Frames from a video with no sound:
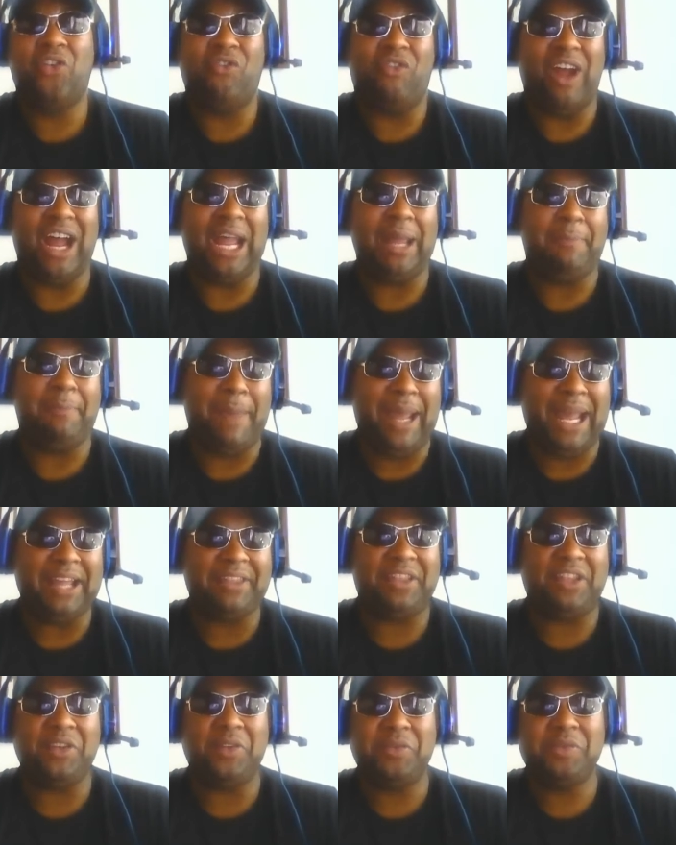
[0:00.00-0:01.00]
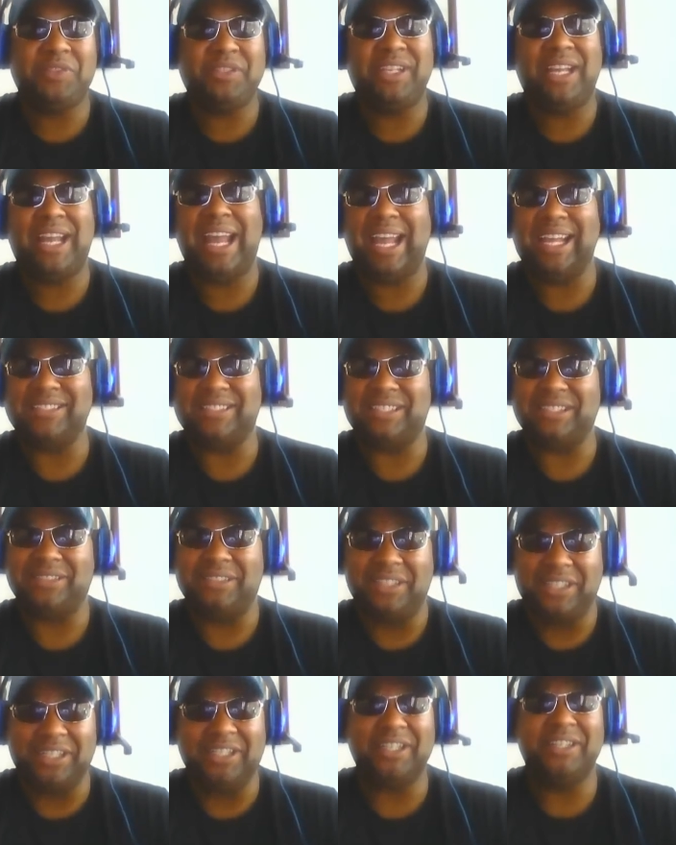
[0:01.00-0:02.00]
Ryan Matthews has a
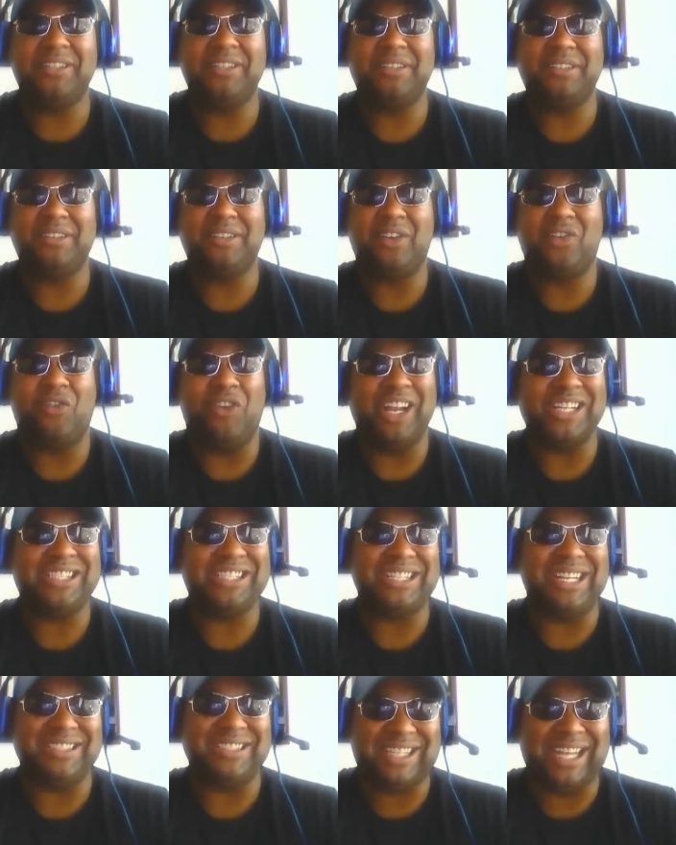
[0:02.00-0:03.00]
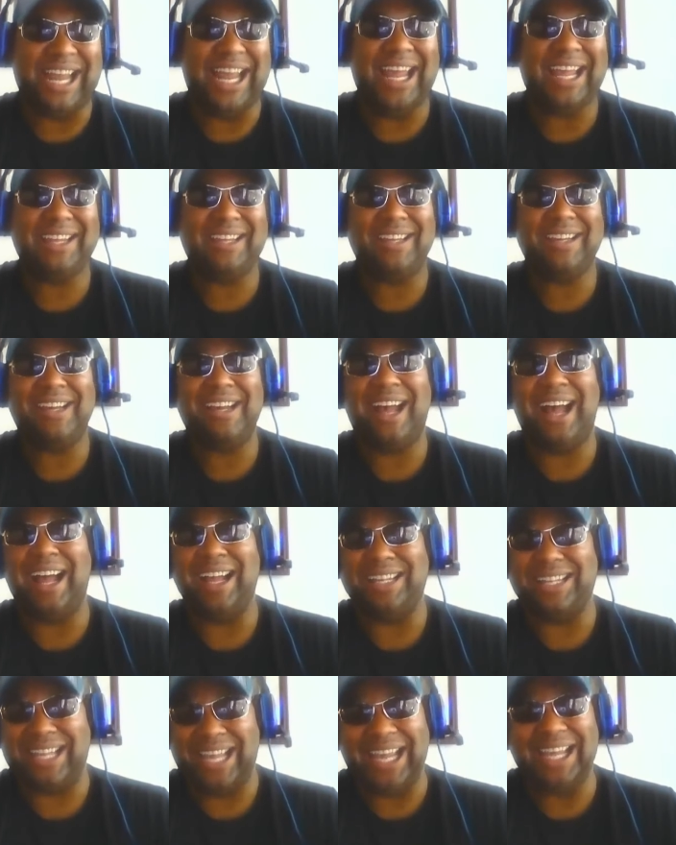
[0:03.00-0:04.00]
good rushing attack
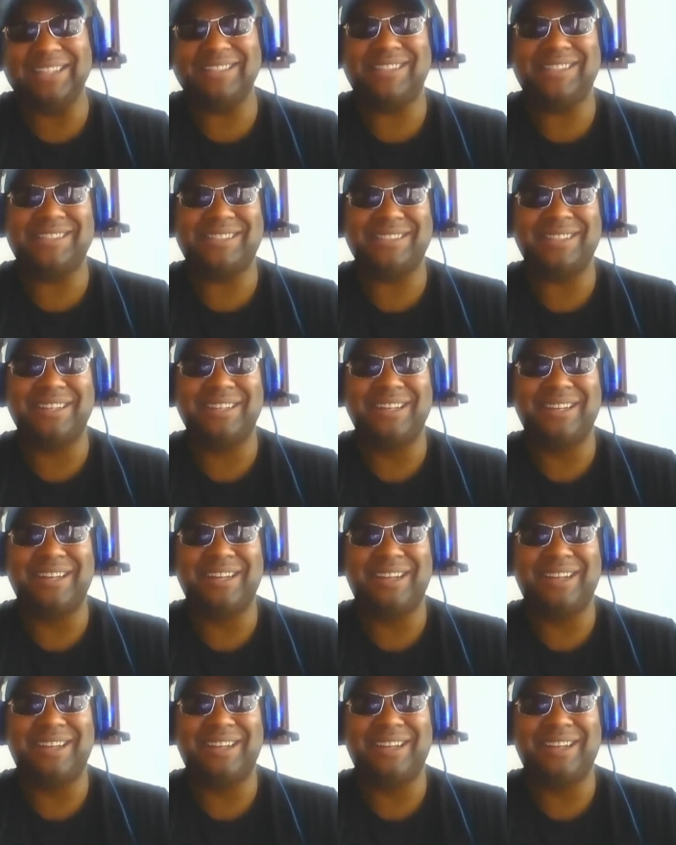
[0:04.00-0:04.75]
against